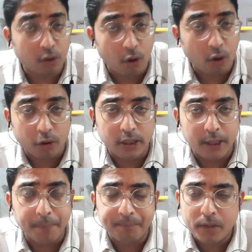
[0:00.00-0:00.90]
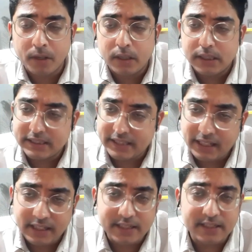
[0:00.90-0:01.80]
thoroughly.
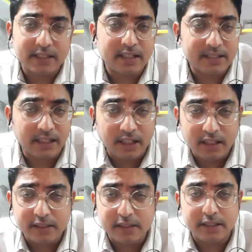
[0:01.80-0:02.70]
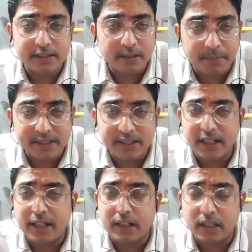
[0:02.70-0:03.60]
State legislature, central legislature,
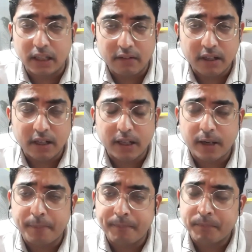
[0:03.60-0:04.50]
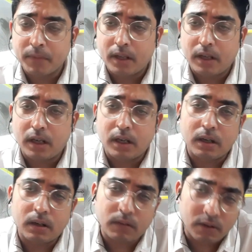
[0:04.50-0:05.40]
president, governor,
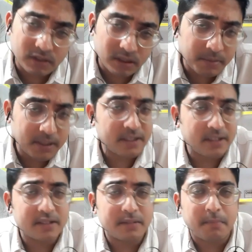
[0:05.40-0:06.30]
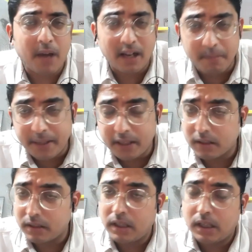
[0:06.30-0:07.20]
councilor ministers, parliament,
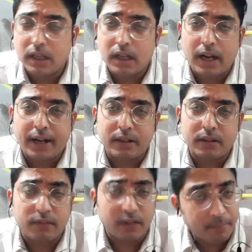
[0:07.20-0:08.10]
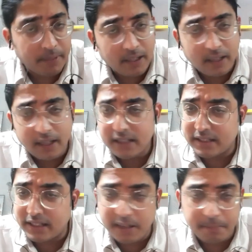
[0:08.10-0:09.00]
and fundamental
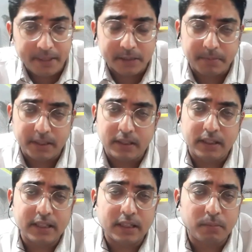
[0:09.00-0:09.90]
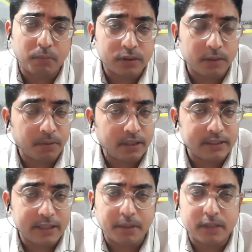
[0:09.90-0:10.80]
rights, DPSP. These are the most important
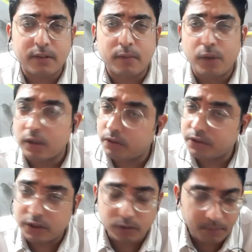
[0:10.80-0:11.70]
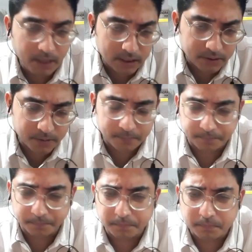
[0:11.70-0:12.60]
chapters from where questions will be asked.
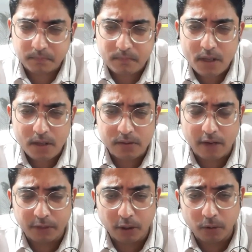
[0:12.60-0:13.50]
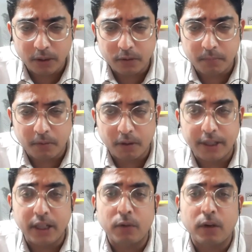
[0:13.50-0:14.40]
So after going through
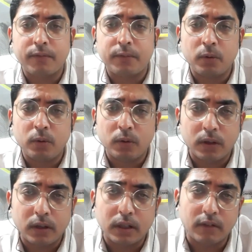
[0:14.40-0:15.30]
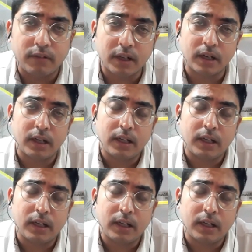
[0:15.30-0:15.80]
polity, you have to cover